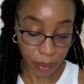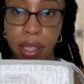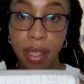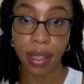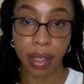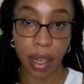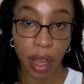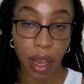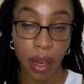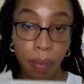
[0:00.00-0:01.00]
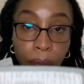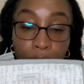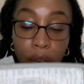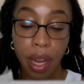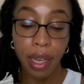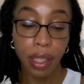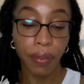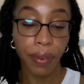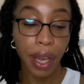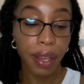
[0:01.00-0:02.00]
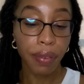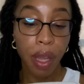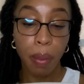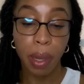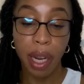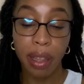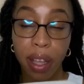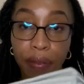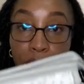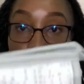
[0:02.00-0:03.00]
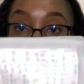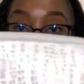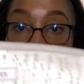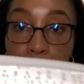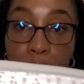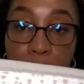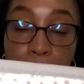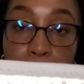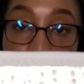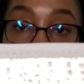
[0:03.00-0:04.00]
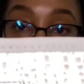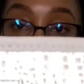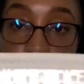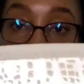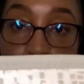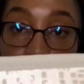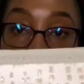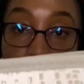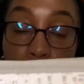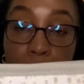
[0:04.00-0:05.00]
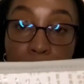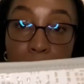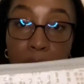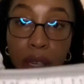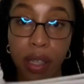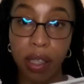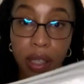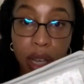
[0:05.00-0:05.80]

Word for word: 39.95 but I think for the quality of the bag it was worth it because